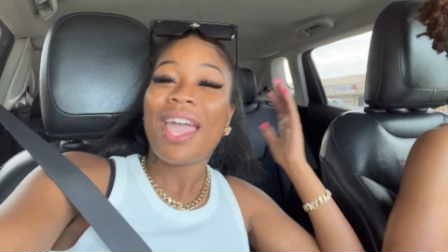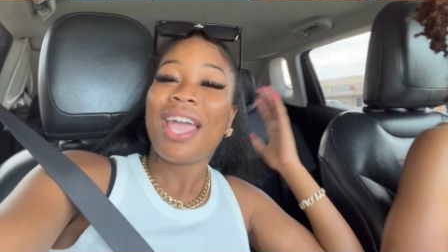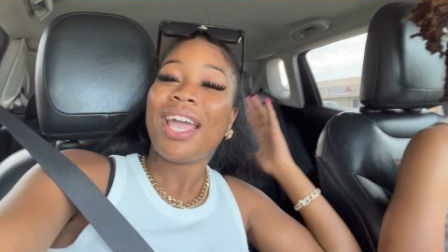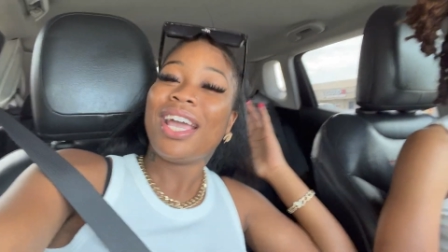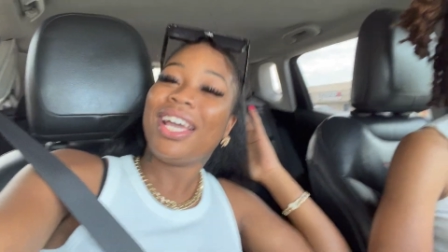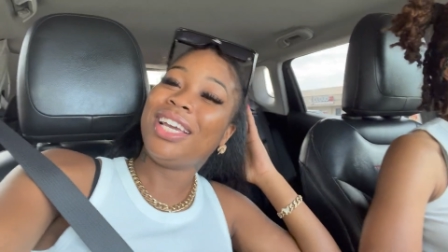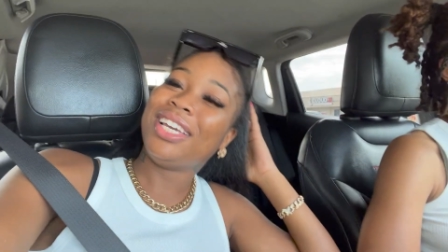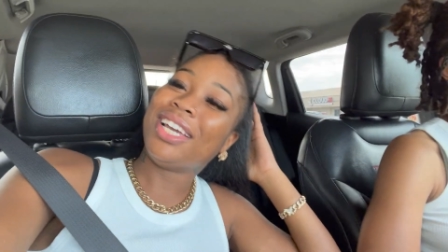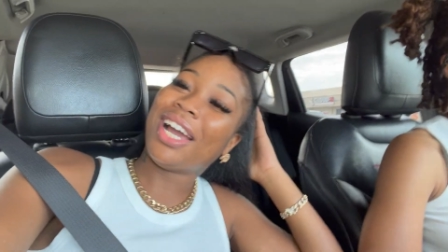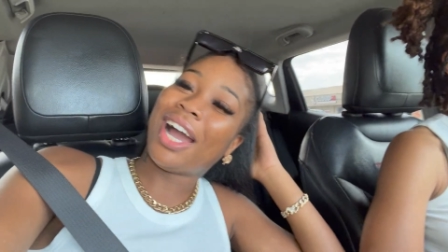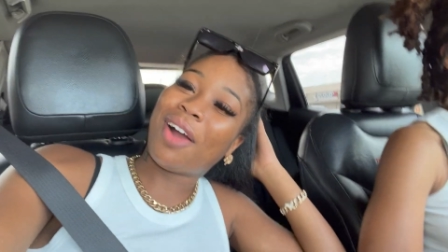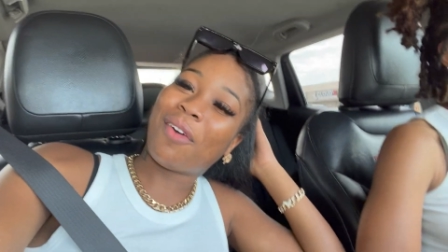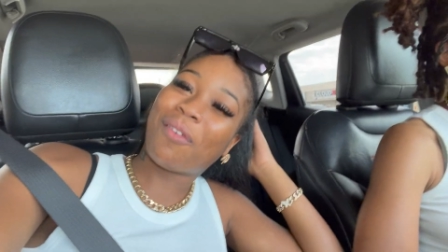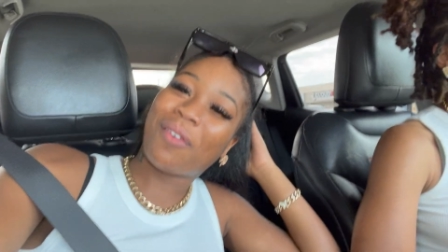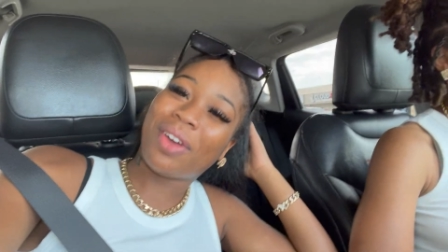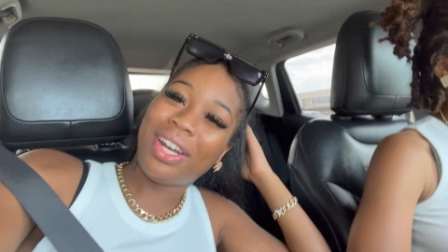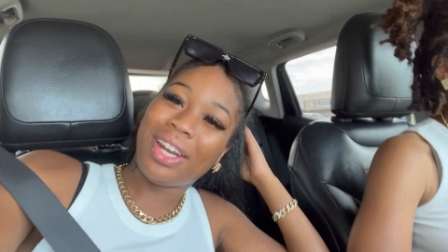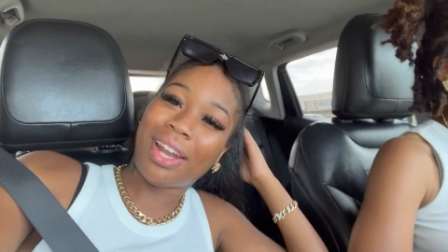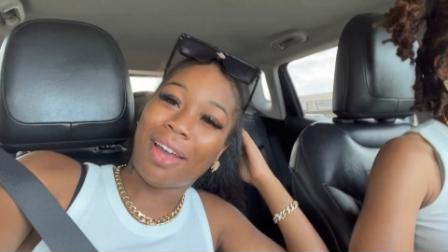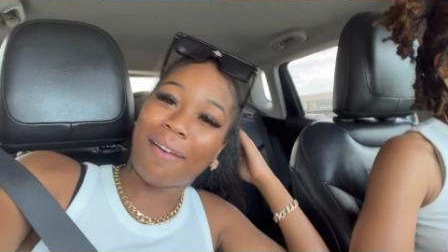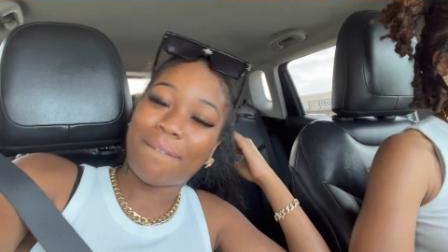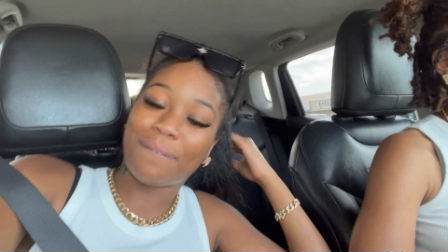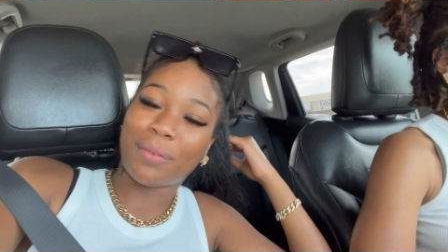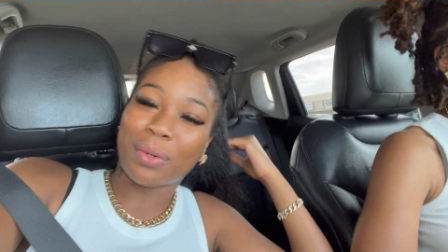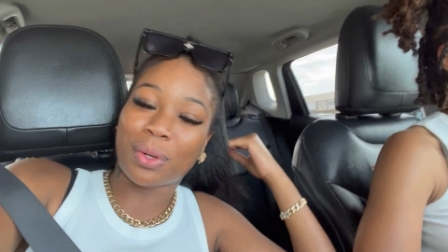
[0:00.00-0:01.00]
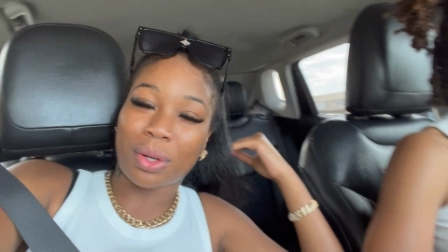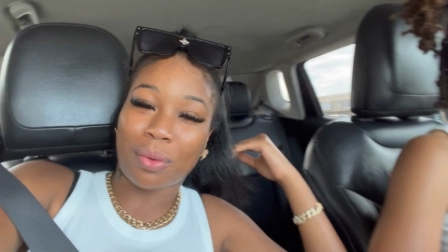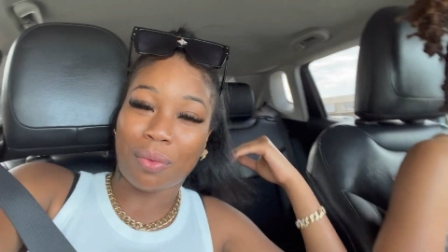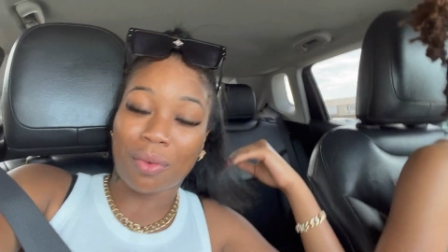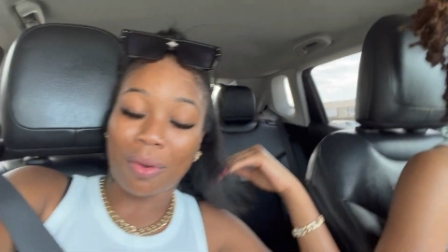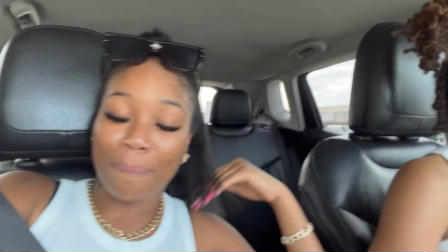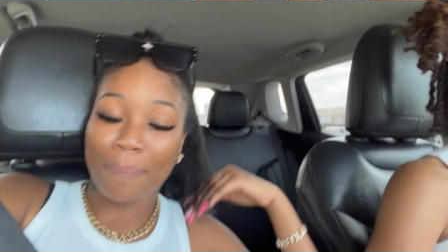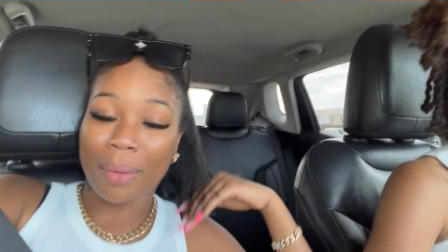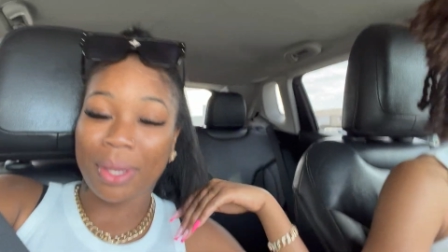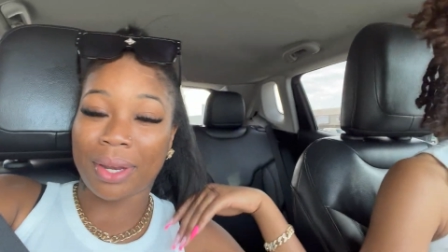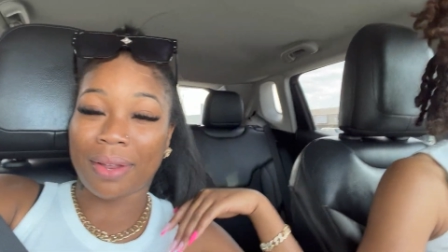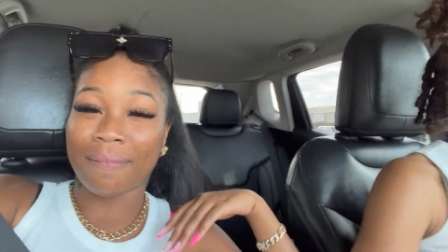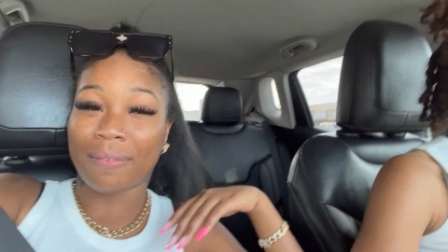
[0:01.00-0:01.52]
Y'all ran that
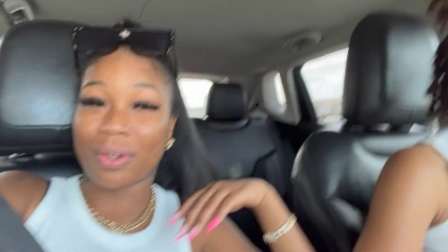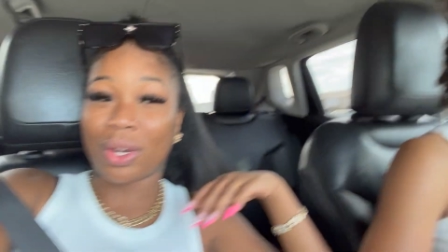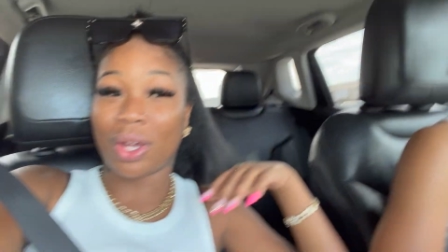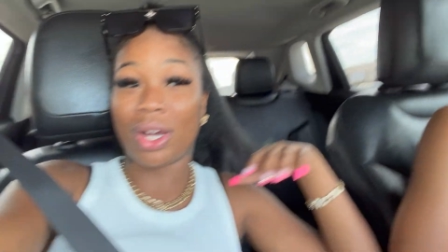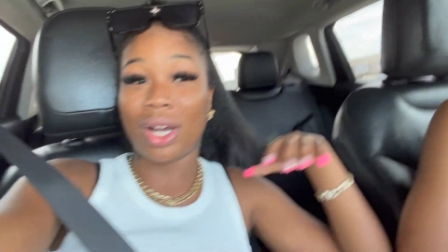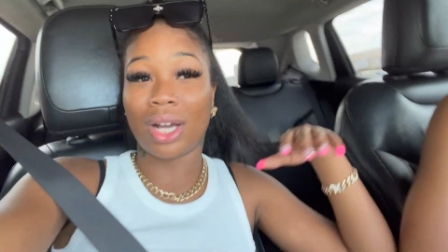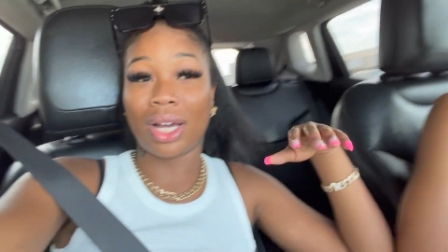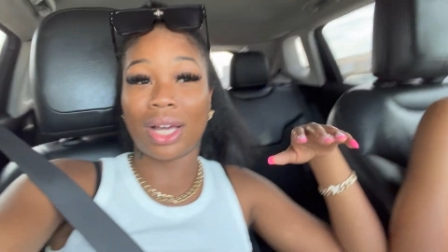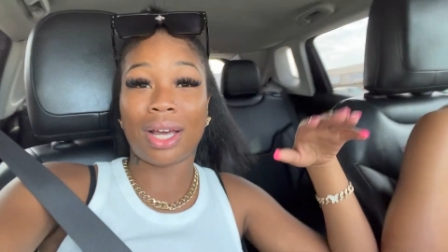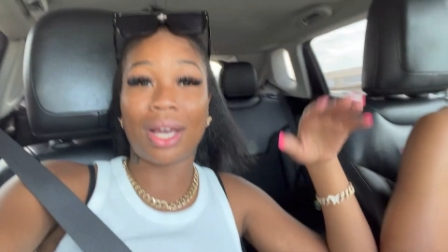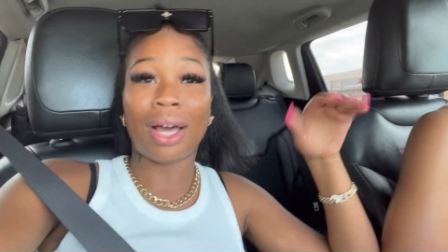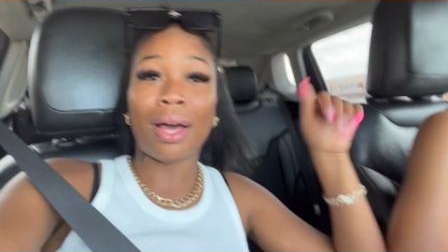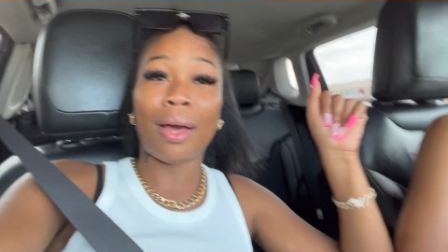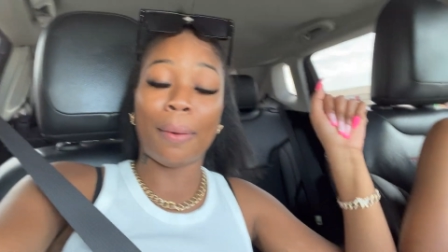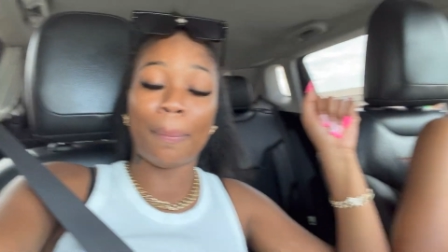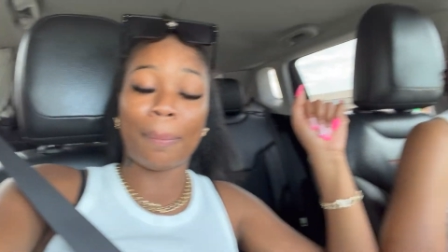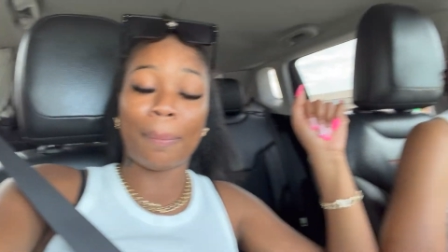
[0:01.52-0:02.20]
41 minute vlog up,